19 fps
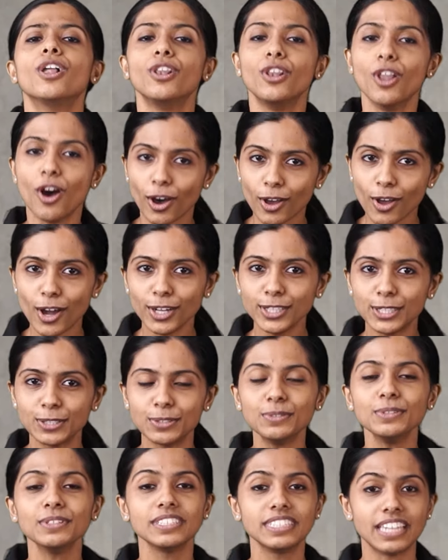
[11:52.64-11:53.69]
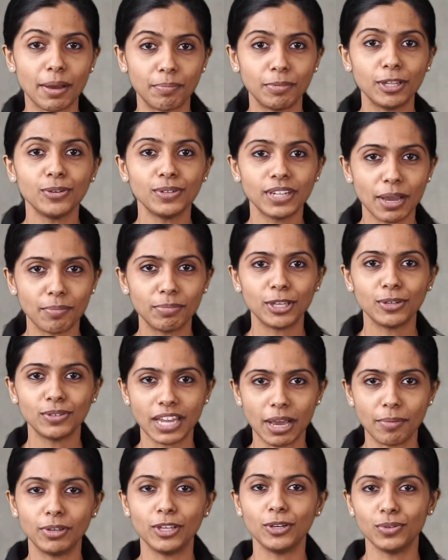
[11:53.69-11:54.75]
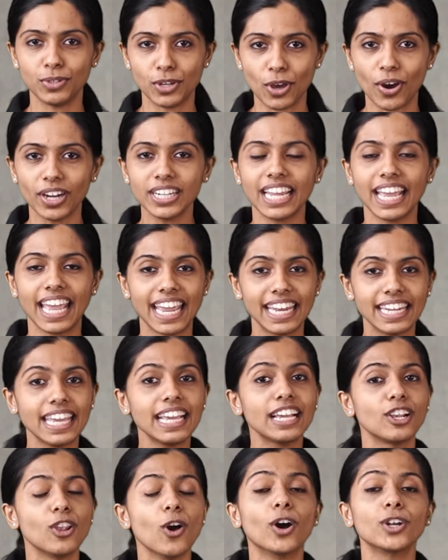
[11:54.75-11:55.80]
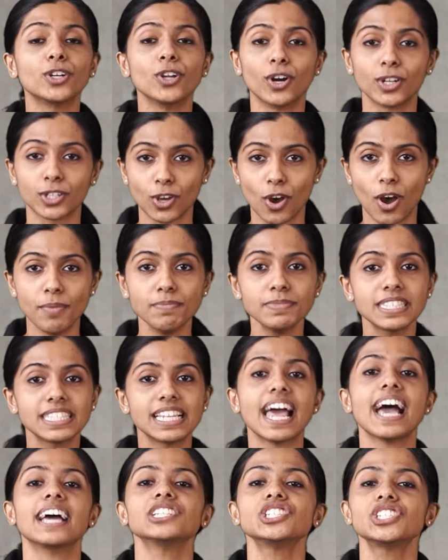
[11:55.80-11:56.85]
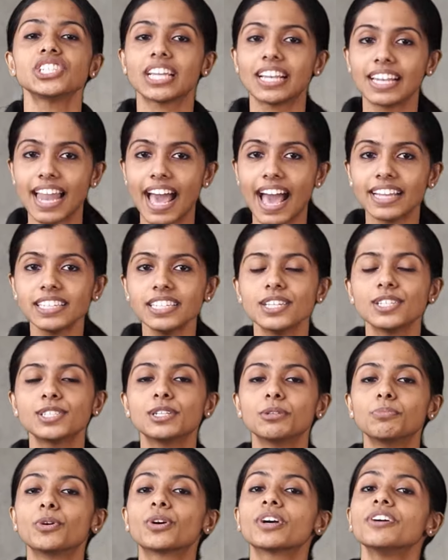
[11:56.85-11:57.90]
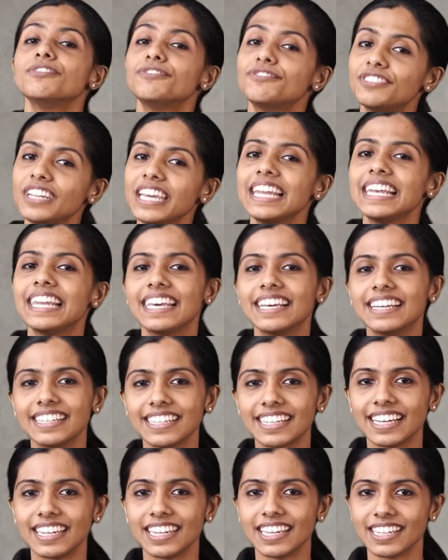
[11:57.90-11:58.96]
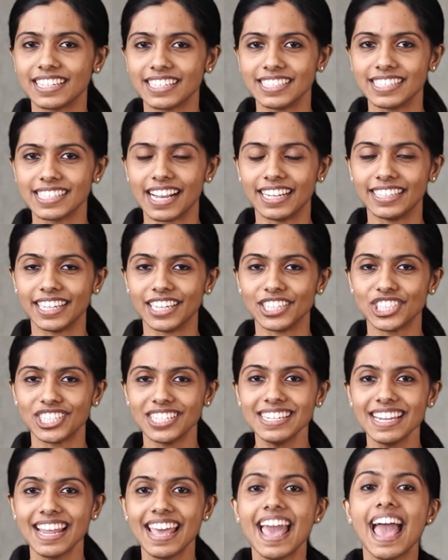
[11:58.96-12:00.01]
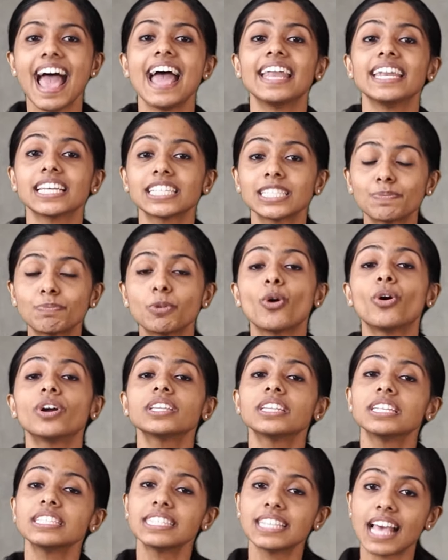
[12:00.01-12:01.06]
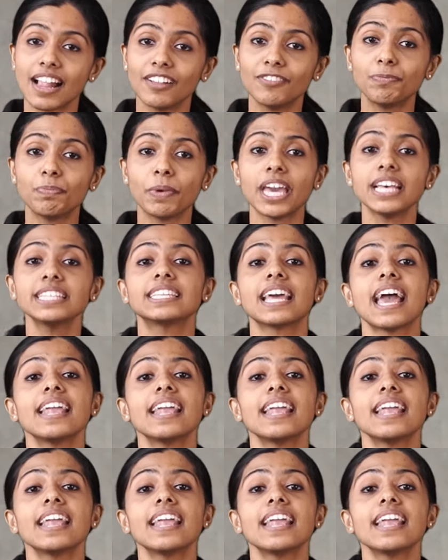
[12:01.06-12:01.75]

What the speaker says: Log on to www.indiclaw.com/CLAT to book a free legal career consultation and explore the self-paced